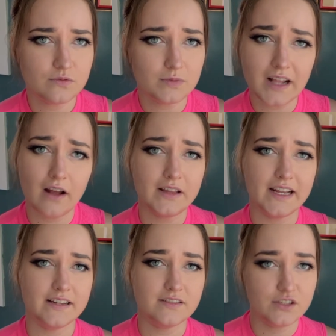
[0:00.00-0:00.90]
will not only
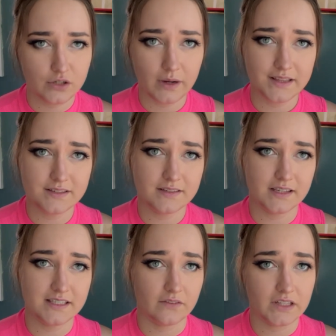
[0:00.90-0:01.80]
get us 2
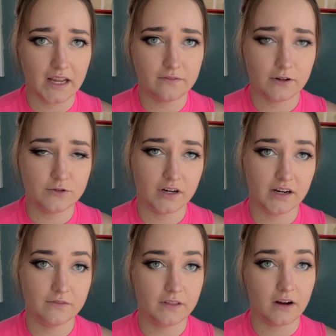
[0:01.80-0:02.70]
instances of a landfall
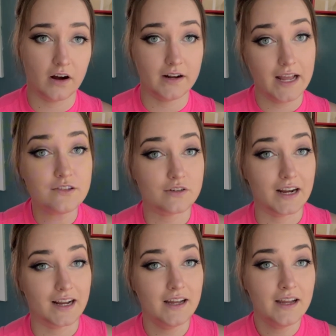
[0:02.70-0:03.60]
trigger for the card
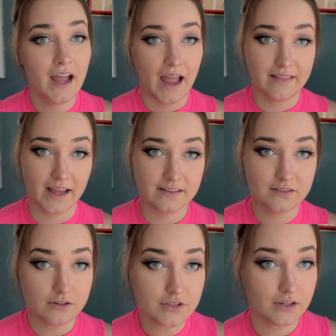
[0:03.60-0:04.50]
entering, and then
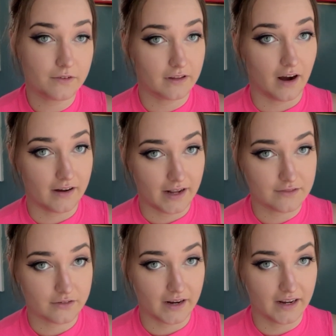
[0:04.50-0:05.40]
searching for the card
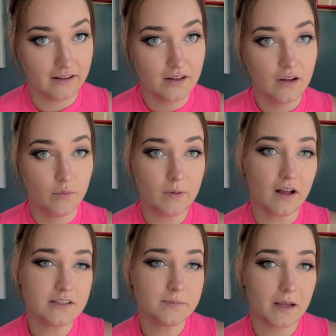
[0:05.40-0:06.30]
entering, we will
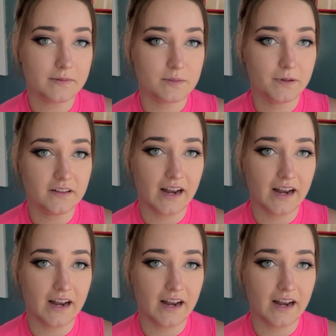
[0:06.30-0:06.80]
also be able to pull it